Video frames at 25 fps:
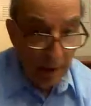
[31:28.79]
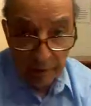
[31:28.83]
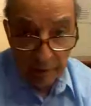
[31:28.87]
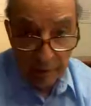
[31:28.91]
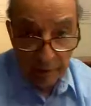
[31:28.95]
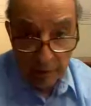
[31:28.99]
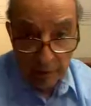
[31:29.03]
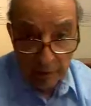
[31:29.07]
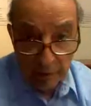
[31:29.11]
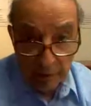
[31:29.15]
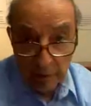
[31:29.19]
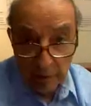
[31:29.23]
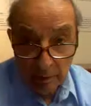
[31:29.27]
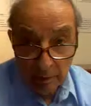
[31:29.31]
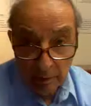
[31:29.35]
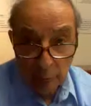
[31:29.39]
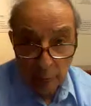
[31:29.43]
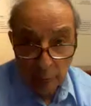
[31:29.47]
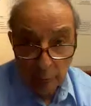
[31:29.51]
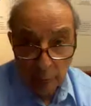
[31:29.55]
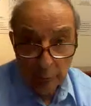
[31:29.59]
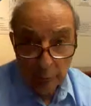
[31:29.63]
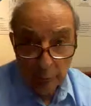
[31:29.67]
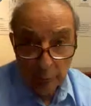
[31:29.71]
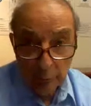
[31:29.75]
in
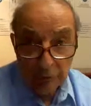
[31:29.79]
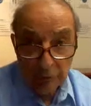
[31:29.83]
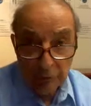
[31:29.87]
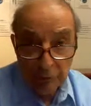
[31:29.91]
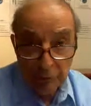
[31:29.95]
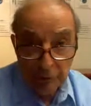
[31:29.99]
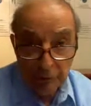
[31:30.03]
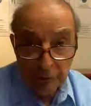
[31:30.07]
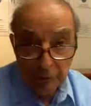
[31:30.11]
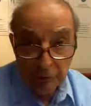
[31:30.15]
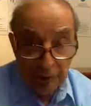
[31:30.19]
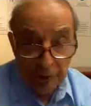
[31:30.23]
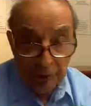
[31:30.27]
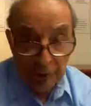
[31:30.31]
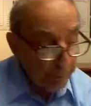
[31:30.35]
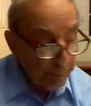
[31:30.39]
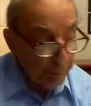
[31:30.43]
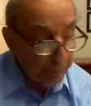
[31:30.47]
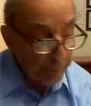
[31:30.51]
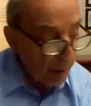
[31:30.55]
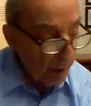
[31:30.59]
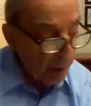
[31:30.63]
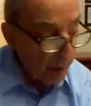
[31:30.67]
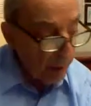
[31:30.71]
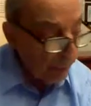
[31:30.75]
medical and
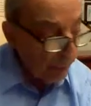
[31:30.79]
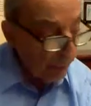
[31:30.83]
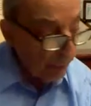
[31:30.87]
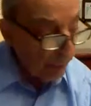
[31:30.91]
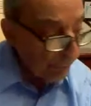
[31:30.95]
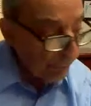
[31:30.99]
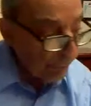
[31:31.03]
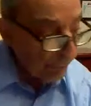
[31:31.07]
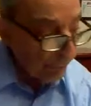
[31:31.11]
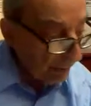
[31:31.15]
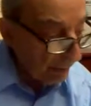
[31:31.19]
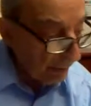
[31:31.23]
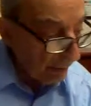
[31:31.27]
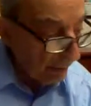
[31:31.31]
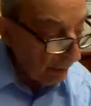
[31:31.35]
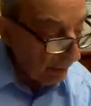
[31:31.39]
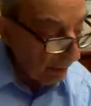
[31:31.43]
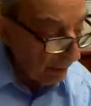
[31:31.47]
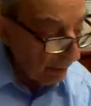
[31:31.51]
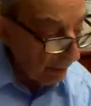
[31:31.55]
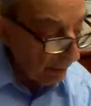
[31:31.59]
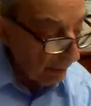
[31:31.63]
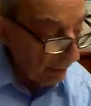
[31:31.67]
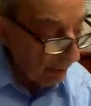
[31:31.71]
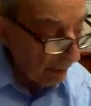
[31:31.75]
pharmaceutical costs
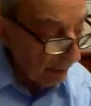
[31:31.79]
over a